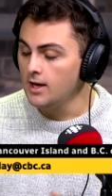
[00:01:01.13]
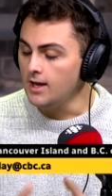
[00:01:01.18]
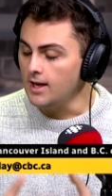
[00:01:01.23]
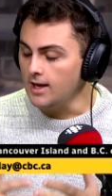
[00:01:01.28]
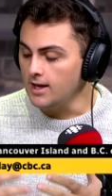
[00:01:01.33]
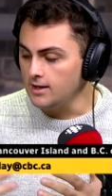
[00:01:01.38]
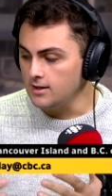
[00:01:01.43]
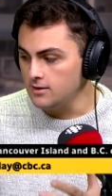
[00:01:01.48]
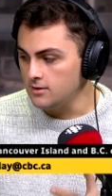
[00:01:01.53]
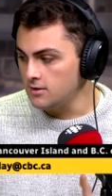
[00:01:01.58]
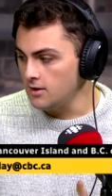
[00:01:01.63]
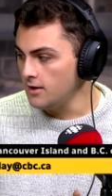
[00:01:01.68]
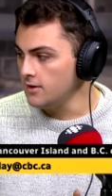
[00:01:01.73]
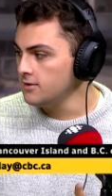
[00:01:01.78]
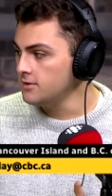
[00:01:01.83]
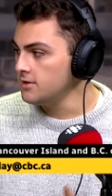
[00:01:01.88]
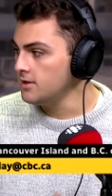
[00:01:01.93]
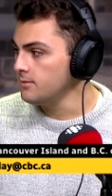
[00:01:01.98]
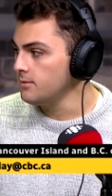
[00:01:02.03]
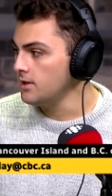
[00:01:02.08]
It
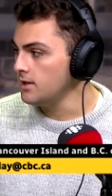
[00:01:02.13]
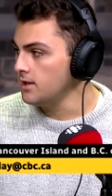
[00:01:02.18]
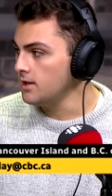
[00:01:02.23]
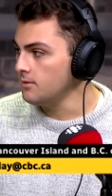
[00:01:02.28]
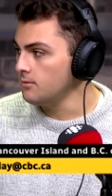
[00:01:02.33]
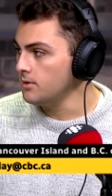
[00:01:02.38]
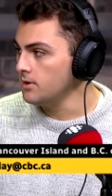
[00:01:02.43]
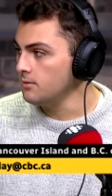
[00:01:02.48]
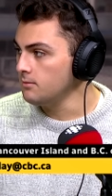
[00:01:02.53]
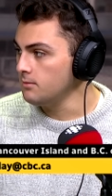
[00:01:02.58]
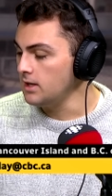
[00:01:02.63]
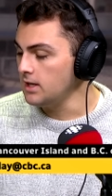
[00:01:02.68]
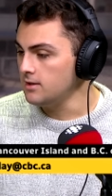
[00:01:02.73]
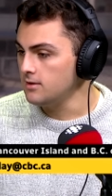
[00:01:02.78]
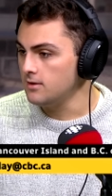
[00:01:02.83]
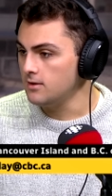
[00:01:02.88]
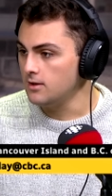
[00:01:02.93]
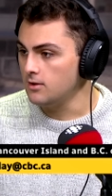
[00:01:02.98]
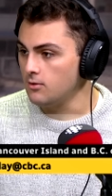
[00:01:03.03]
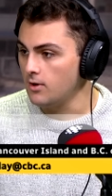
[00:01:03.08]
does seem like it will meet
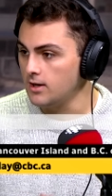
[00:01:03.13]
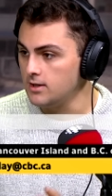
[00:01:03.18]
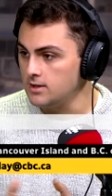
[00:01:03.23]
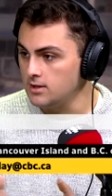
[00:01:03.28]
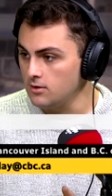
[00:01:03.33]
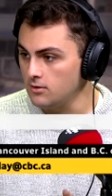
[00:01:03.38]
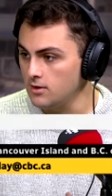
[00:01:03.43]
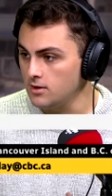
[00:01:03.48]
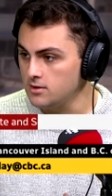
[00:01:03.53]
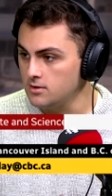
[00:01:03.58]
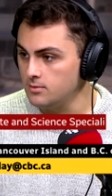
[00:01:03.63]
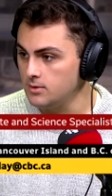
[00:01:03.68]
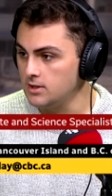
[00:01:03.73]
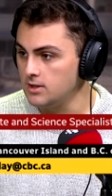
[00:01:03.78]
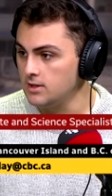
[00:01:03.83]
the criteria to be